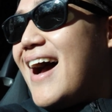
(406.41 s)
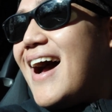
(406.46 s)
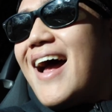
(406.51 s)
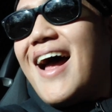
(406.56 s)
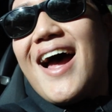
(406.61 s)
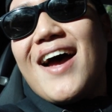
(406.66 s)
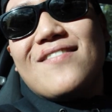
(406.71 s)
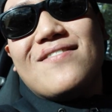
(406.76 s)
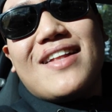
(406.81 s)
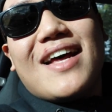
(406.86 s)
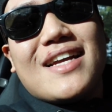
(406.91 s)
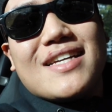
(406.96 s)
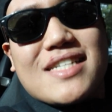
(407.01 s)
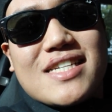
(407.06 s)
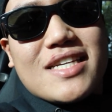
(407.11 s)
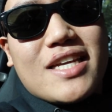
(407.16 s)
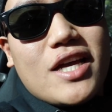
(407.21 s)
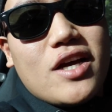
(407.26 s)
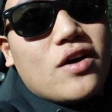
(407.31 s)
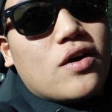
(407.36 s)
I have that that
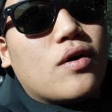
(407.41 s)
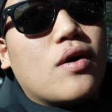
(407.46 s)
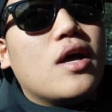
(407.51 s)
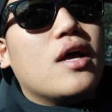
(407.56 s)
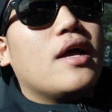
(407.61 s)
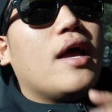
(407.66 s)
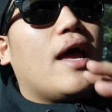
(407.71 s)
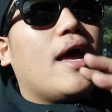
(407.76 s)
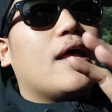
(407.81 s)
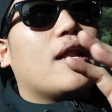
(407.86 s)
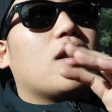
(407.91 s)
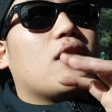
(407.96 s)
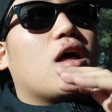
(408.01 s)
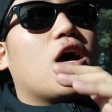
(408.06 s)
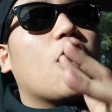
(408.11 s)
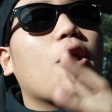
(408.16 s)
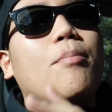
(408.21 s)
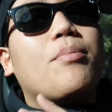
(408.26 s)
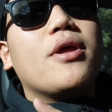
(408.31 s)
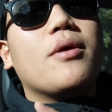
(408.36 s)
skill. And a
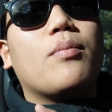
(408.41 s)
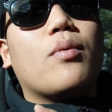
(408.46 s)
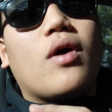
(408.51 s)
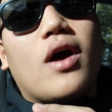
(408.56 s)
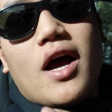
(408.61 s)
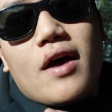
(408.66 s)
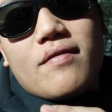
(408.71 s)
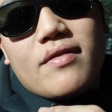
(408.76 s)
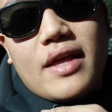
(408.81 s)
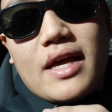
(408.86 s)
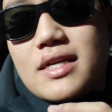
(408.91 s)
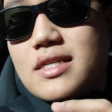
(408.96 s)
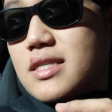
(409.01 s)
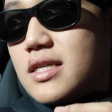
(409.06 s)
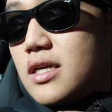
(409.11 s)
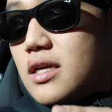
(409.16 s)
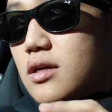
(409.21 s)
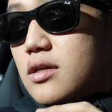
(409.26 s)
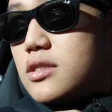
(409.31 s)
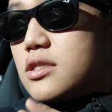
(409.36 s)
lot of people have that
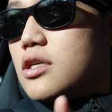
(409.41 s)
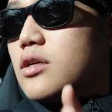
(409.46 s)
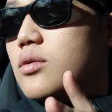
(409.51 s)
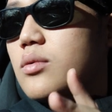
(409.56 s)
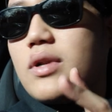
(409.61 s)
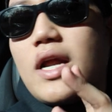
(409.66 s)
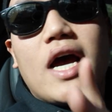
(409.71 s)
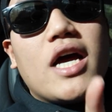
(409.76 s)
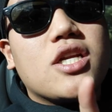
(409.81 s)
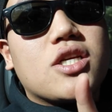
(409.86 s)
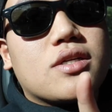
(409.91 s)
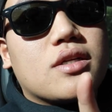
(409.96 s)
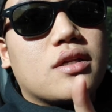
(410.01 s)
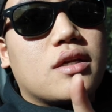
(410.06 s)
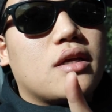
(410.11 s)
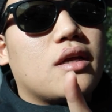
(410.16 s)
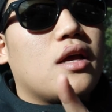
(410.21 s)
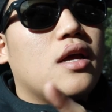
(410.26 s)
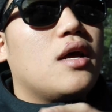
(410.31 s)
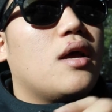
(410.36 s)
skill too,
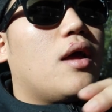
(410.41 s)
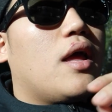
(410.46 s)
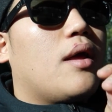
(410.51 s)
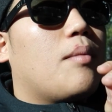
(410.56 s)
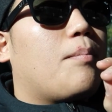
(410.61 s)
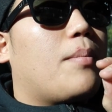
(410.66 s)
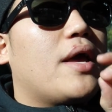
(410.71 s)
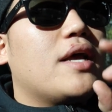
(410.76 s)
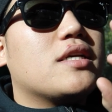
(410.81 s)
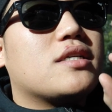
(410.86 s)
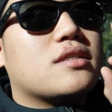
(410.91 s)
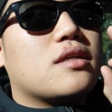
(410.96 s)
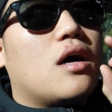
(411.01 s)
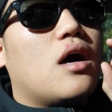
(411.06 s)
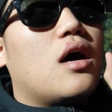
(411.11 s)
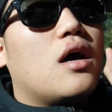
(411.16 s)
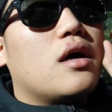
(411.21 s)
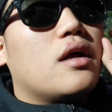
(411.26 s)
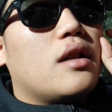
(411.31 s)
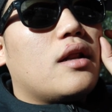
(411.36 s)
naturally based
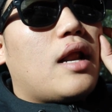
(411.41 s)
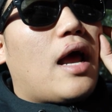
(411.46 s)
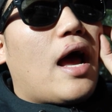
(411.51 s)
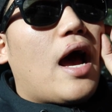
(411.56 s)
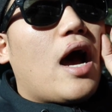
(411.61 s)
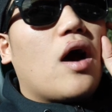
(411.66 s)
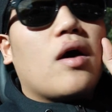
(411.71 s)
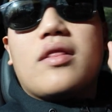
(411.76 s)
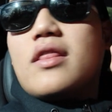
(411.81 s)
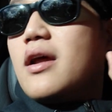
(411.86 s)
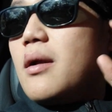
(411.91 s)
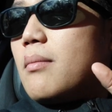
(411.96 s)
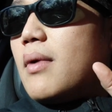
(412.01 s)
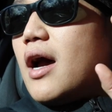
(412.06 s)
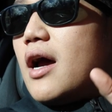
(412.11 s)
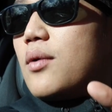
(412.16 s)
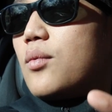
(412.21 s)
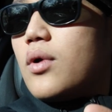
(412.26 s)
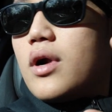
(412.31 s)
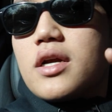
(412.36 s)
on how their
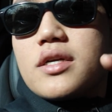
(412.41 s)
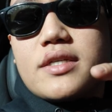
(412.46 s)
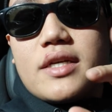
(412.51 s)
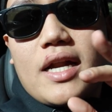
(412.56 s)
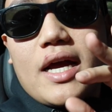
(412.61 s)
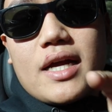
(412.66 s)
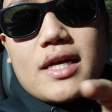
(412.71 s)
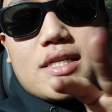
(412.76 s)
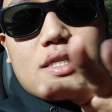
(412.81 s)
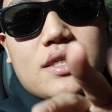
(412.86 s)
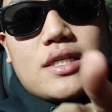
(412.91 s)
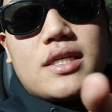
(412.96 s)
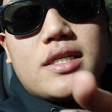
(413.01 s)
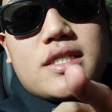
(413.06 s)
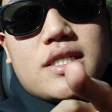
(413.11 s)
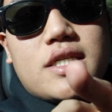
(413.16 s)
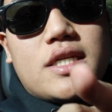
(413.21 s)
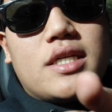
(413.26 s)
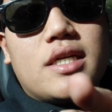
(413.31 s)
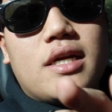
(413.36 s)
mind works and i can see
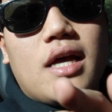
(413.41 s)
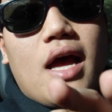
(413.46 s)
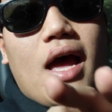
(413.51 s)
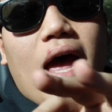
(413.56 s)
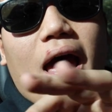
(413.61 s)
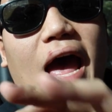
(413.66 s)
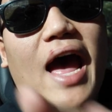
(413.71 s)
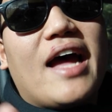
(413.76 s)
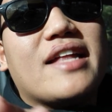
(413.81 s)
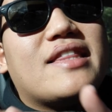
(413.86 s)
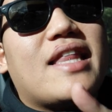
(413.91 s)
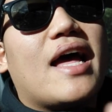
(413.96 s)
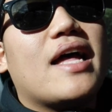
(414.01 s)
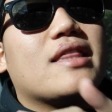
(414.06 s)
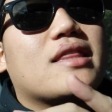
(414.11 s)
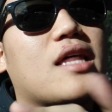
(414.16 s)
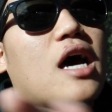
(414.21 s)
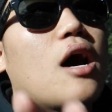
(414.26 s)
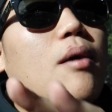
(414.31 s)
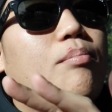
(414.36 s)
she had that
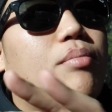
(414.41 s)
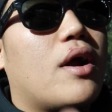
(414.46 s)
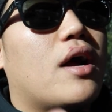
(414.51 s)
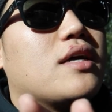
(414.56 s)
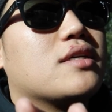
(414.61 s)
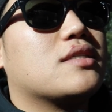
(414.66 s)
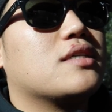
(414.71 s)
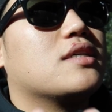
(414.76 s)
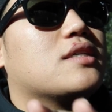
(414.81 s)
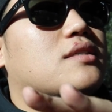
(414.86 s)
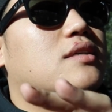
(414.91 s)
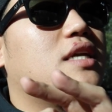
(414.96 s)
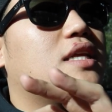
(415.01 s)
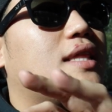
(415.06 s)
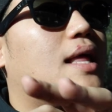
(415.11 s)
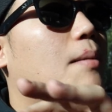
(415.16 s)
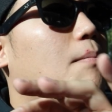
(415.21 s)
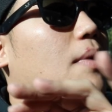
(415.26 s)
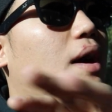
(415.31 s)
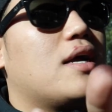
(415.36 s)
thought process
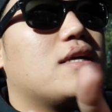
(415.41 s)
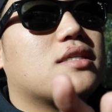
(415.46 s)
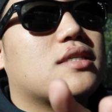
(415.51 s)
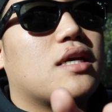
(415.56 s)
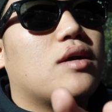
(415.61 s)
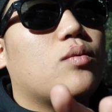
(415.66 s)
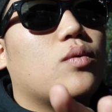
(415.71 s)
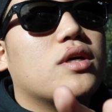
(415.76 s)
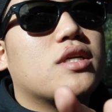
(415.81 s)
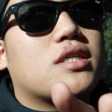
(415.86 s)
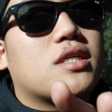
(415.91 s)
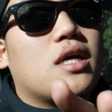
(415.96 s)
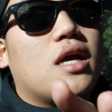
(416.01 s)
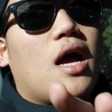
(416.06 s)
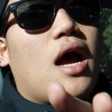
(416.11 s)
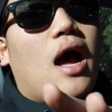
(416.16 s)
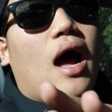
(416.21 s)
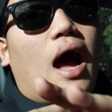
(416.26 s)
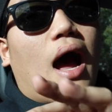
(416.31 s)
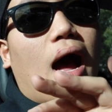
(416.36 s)
and that mindset which
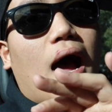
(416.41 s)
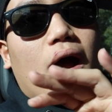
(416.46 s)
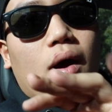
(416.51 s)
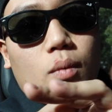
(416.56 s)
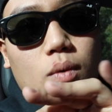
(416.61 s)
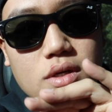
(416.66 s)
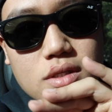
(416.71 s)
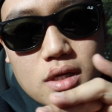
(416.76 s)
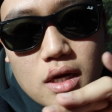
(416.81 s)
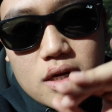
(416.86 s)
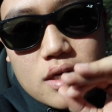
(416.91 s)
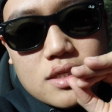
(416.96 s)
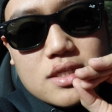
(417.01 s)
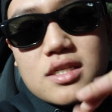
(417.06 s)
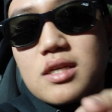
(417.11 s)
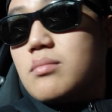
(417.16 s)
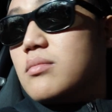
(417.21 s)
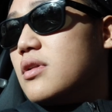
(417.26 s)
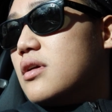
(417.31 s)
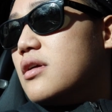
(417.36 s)
i was on a
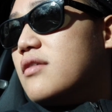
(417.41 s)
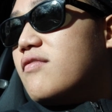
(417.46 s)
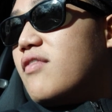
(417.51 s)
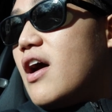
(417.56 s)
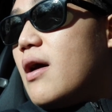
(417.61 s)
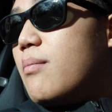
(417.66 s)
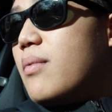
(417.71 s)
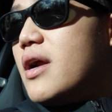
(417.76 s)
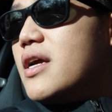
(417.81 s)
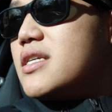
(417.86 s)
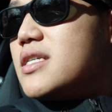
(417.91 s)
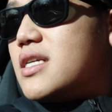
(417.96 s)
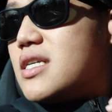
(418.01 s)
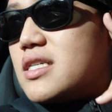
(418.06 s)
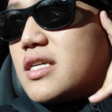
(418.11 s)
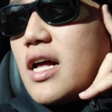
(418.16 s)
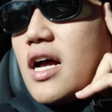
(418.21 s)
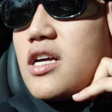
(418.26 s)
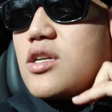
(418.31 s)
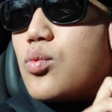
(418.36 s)
similar vibration
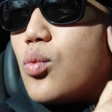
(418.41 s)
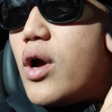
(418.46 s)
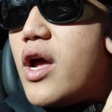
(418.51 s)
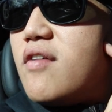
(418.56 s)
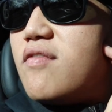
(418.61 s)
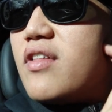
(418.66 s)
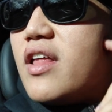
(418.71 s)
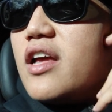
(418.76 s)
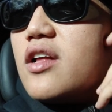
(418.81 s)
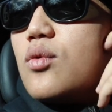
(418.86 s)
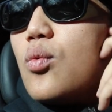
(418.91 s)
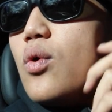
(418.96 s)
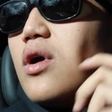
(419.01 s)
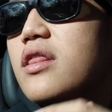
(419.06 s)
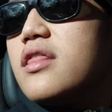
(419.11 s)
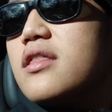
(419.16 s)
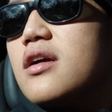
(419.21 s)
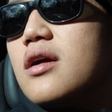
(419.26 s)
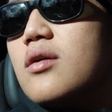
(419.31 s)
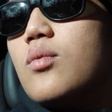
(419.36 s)
slash wavelength
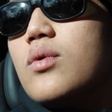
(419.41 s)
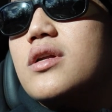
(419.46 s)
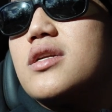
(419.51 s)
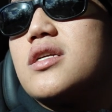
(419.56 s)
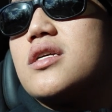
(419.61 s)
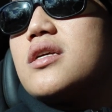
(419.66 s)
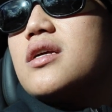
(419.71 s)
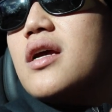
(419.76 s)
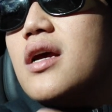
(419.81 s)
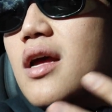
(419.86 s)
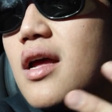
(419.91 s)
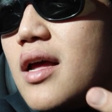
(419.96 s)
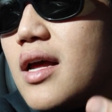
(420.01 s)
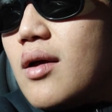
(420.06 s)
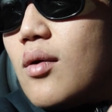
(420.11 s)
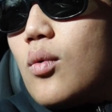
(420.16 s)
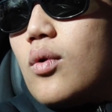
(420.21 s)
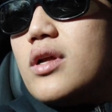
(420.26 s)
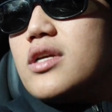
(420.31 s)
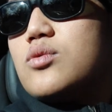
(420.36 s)
with her which
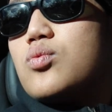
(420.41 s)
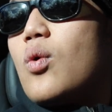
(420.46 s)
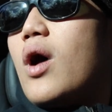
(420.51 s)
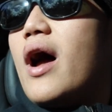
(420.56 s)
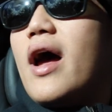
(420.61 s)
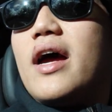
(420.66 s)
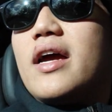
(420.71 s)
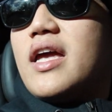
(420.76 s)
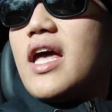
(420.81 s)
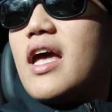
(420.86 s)
is why I